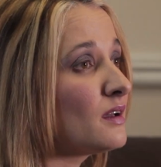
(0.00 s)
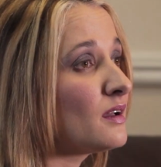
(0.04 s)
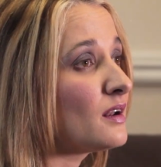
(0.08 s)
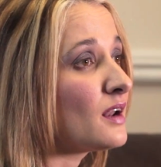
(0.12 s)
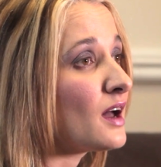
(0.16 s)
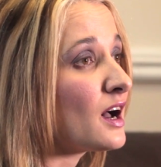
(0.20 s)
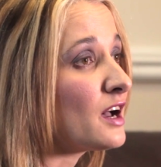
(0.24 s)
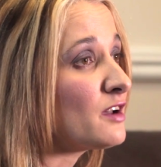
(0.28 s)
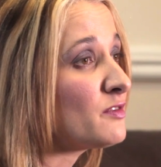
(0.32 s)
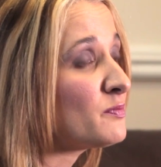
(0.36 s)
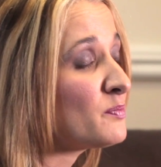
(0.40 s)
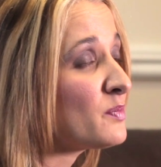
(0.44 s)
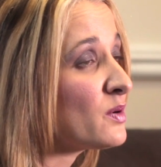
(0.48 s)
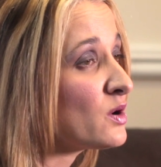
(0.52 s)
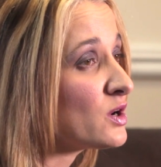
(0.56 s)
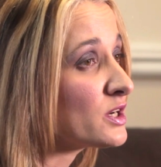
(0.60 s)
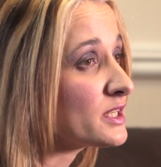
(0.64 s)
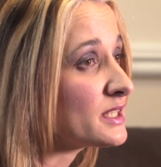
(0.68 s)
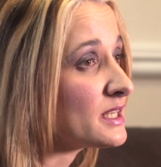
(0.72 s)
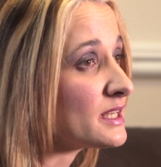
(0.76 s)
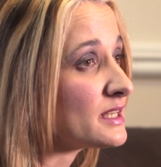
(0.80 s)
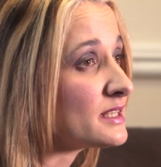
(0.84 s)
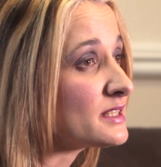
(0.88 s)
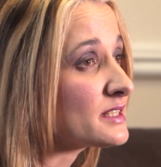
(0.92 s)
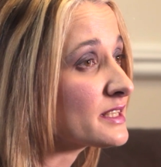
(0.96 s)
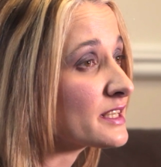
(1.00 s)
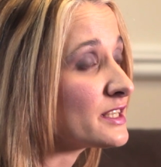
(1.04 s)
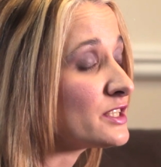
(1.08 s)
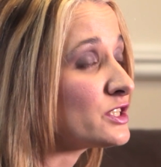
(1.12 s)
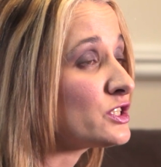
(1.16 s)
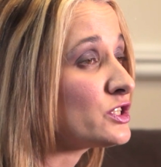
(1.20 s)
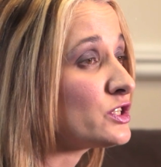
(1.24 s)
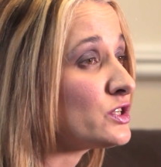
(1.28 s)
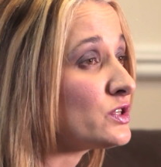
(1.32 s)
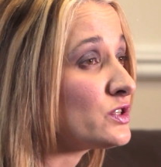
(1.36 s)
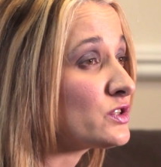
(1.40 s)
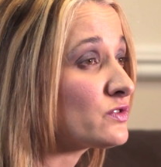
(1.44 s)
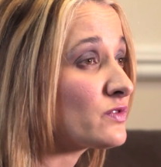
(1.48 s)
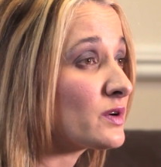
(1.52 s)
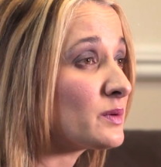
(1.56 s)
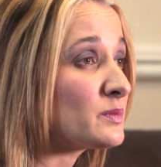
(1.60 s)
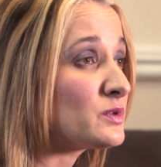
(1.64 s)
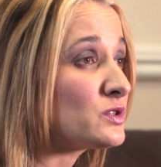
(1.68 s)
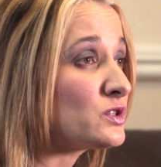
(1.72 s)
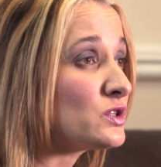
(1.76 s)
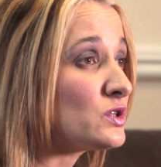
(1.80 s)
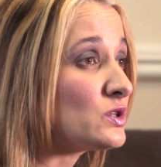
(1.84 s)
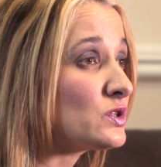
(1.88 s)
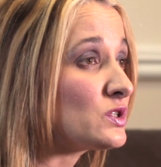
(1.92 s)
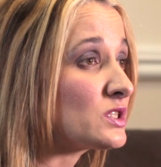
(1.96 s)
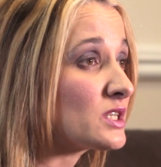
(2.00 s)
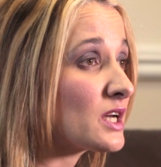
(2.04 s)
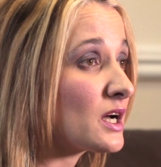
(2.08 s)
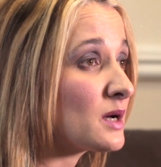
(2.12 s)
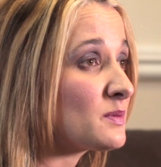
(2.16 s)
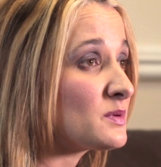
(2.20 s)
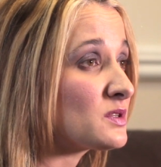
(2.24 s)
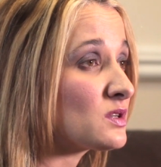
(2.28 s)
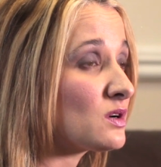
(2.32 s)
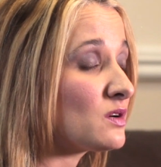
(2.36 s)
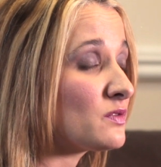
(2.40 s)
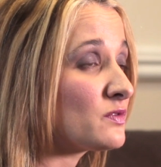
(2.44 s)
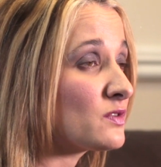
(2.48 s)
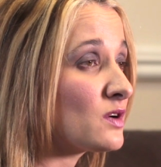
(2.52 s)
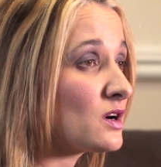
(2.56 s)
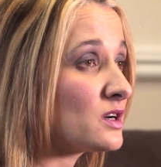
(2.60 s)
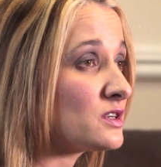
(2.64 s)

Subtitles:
Life partners can choose from two types of